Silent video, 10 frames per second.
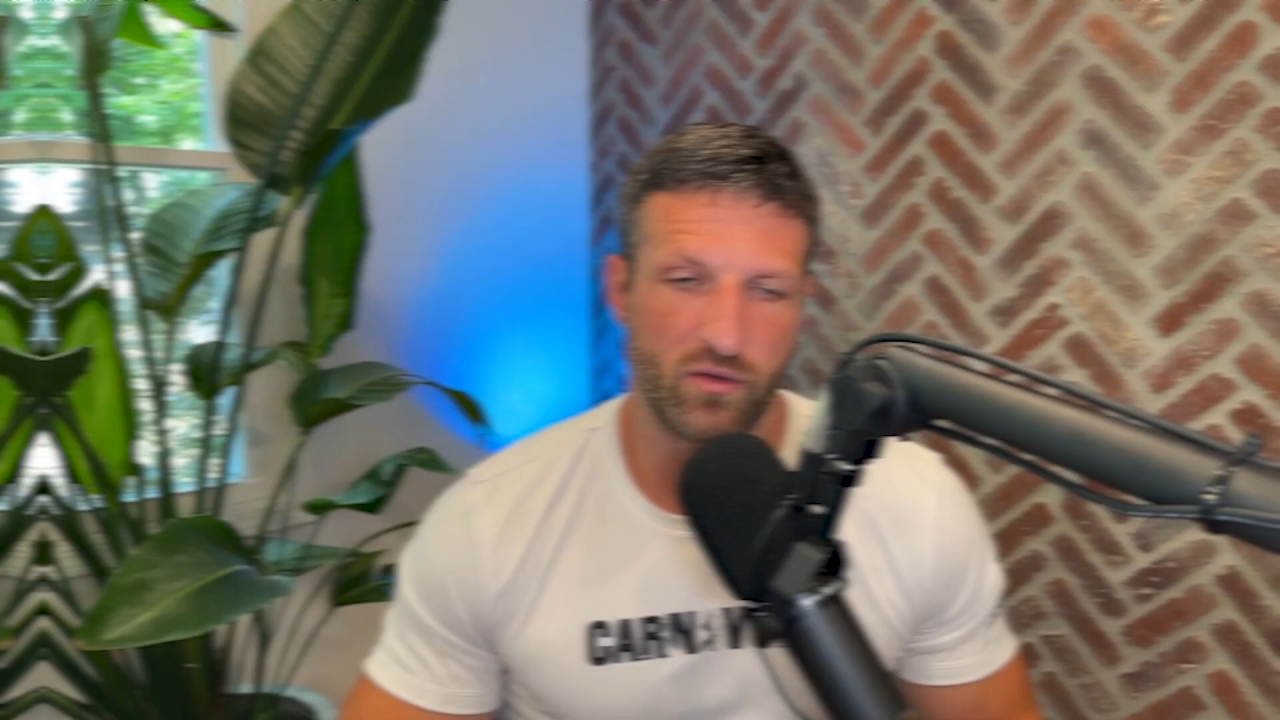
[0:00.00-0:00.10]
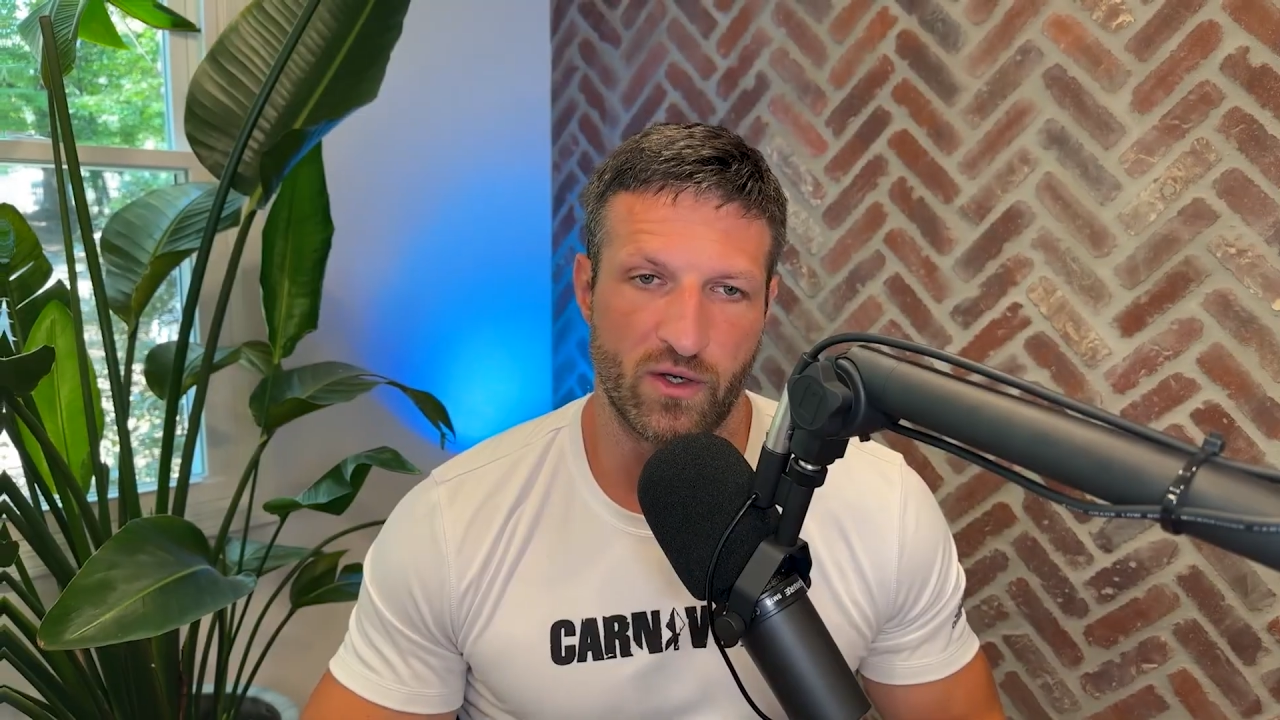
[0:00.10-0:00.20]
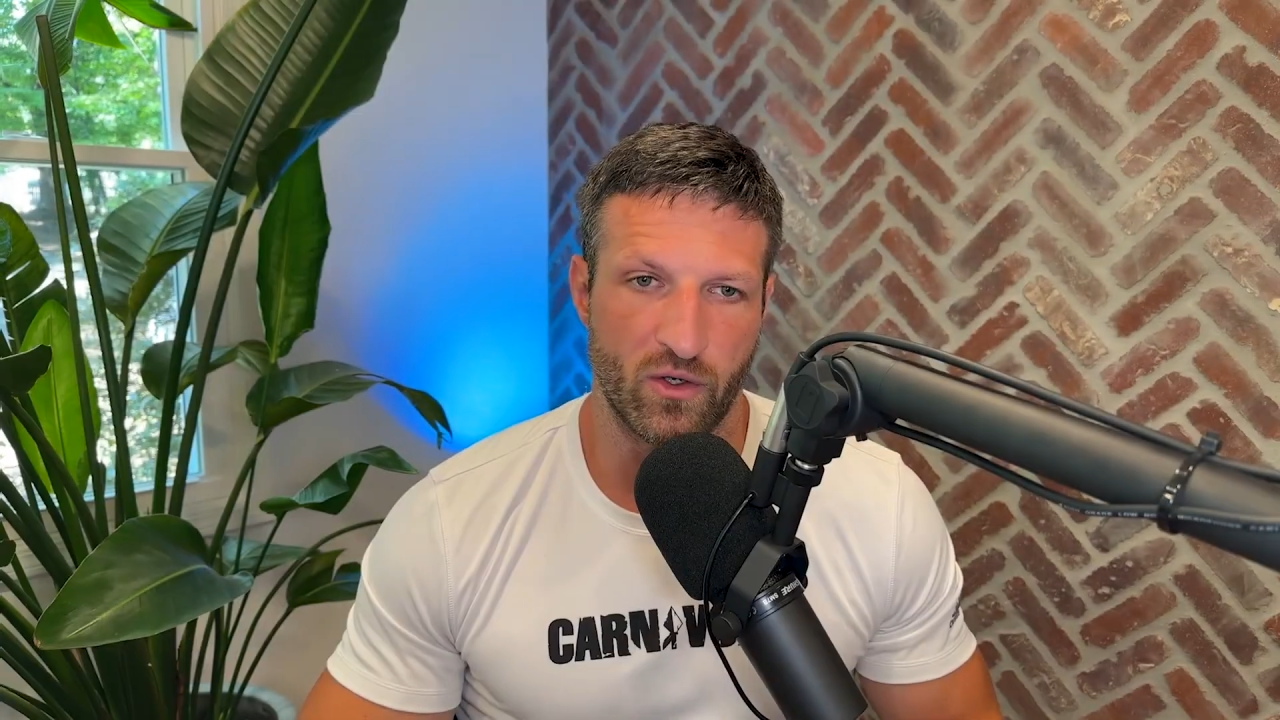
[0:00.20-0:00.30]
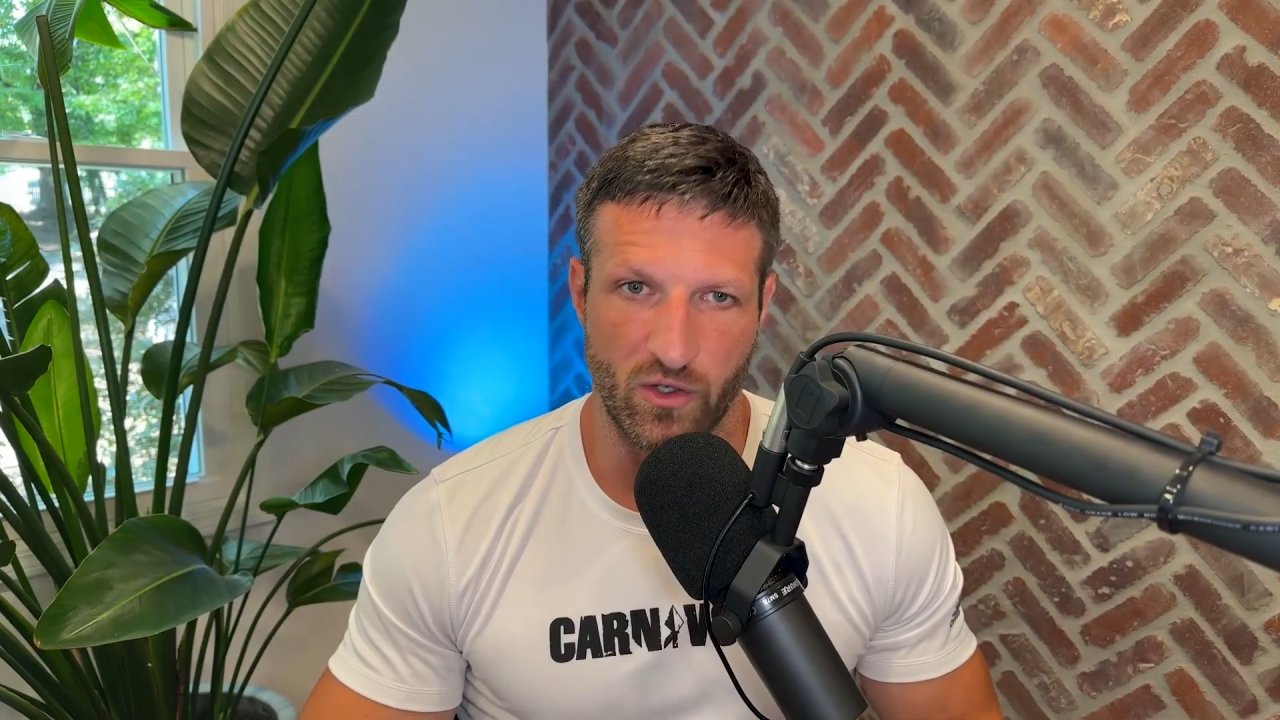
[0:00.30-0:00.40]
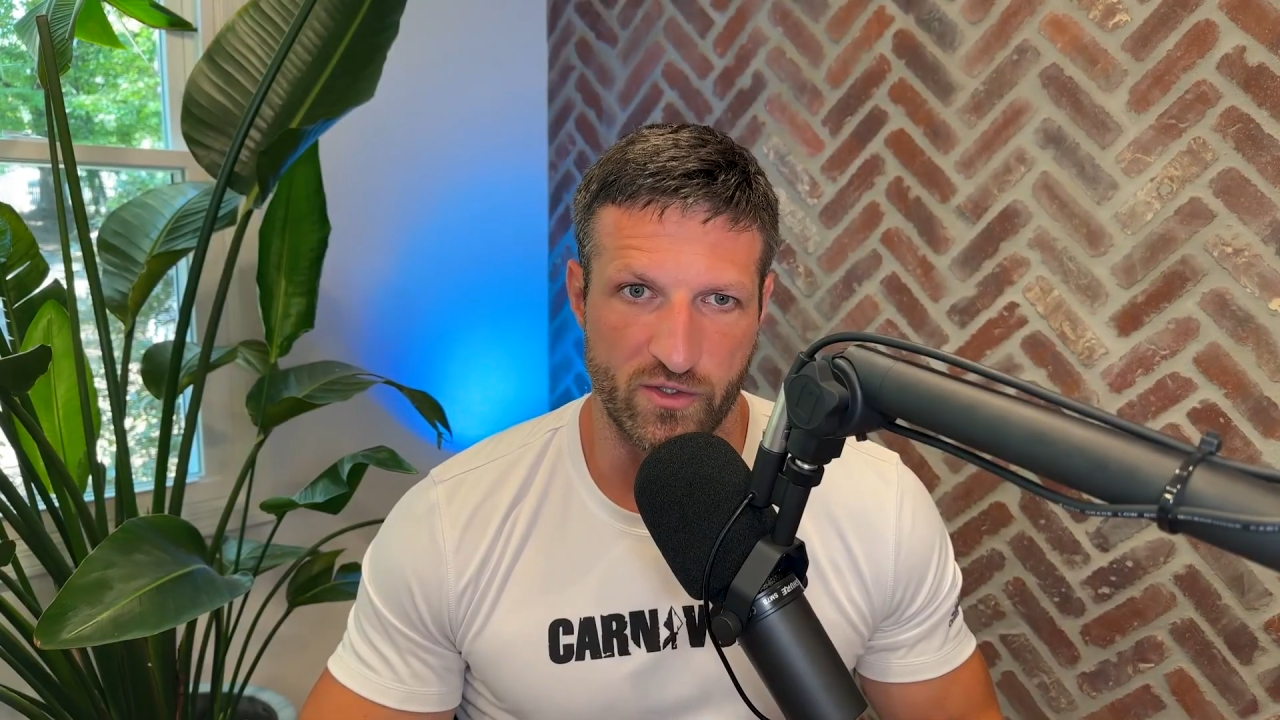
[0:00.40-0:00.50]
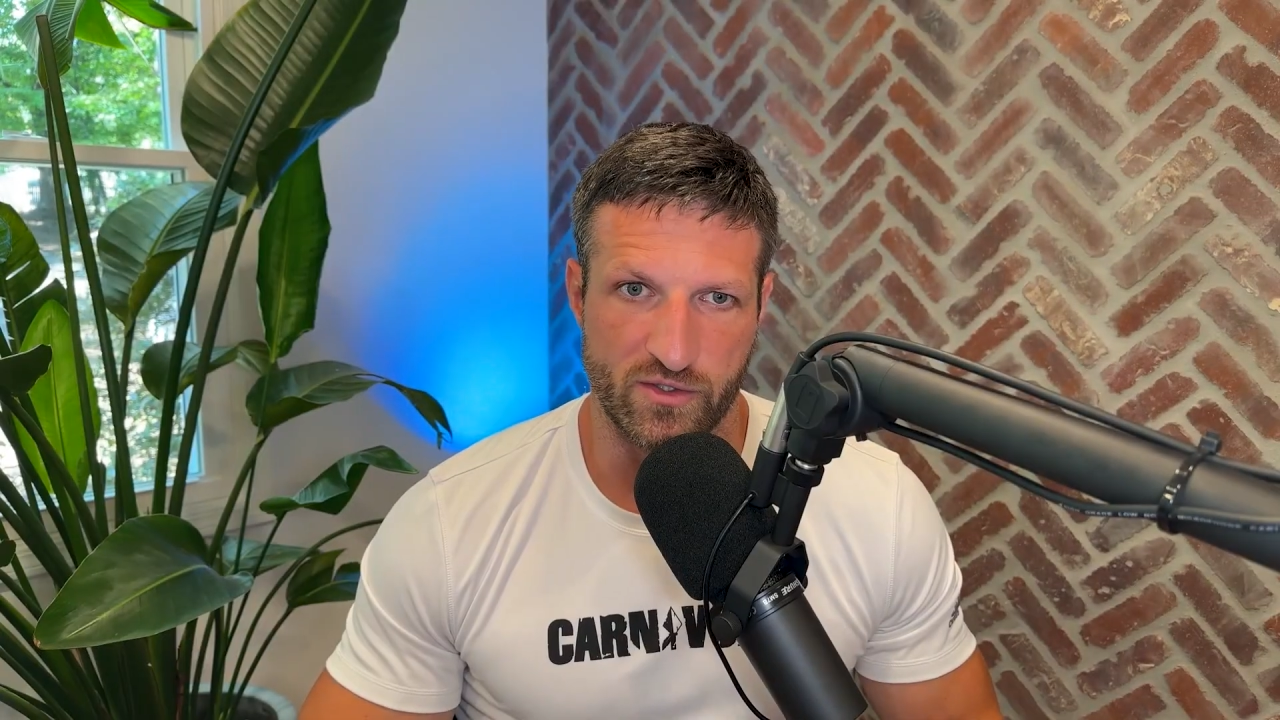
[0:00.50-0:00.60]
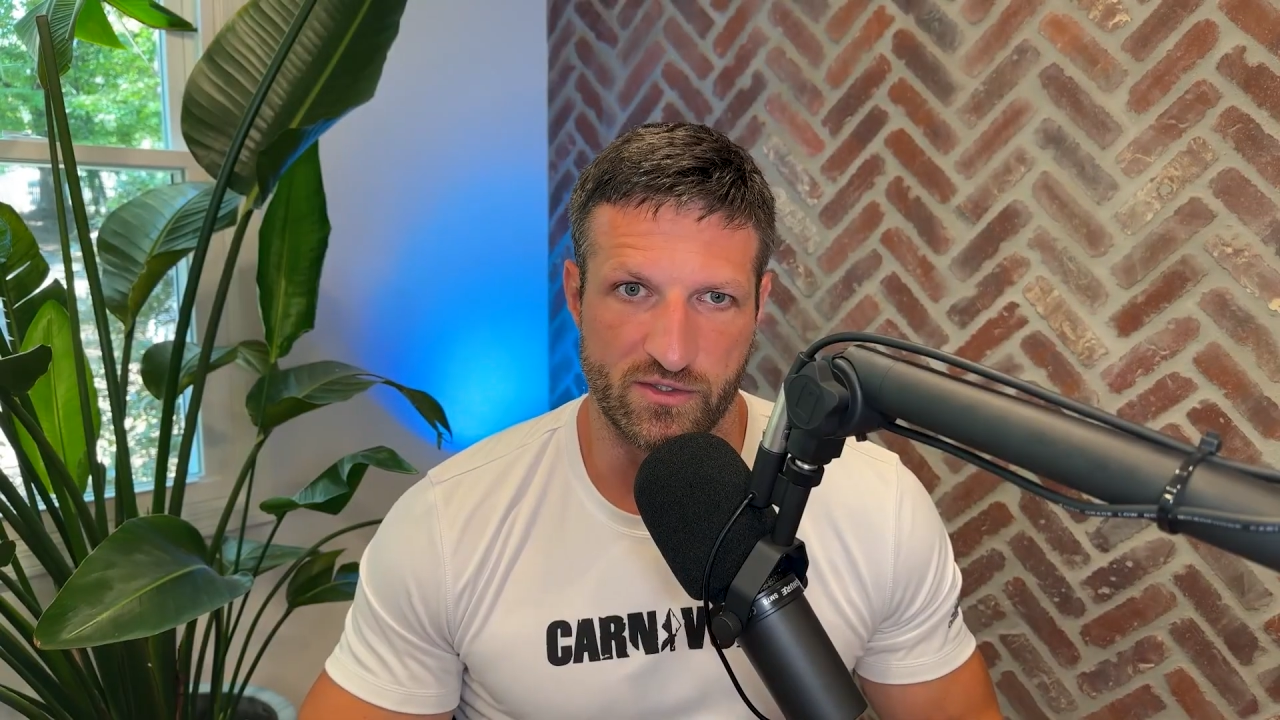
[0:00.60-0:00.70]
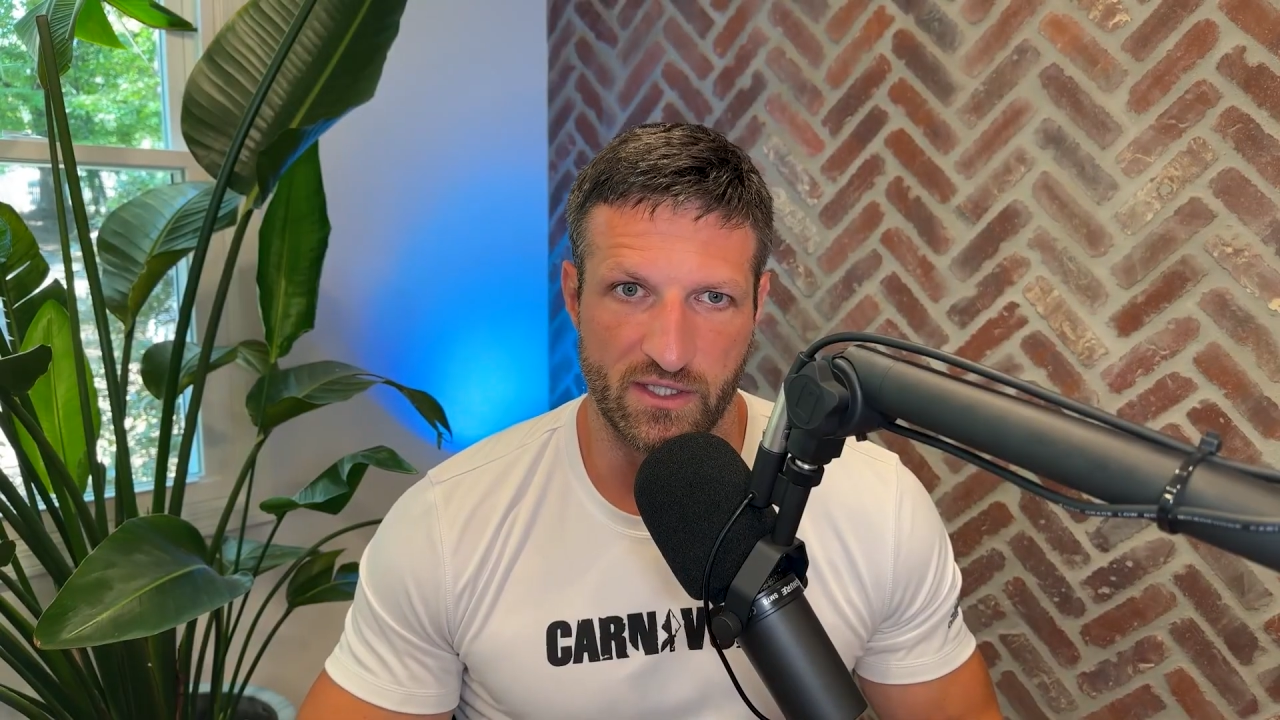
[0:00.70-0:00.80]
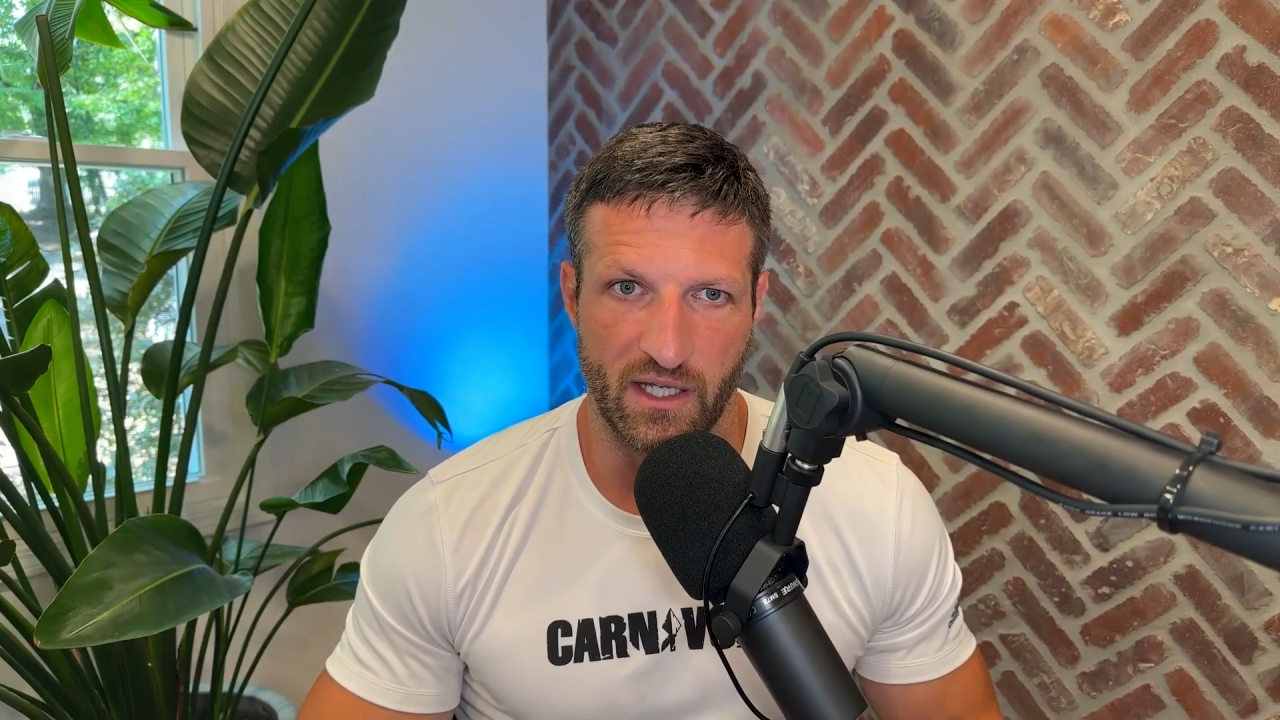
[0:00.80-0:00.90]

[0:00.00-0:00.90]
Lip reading: of our losses.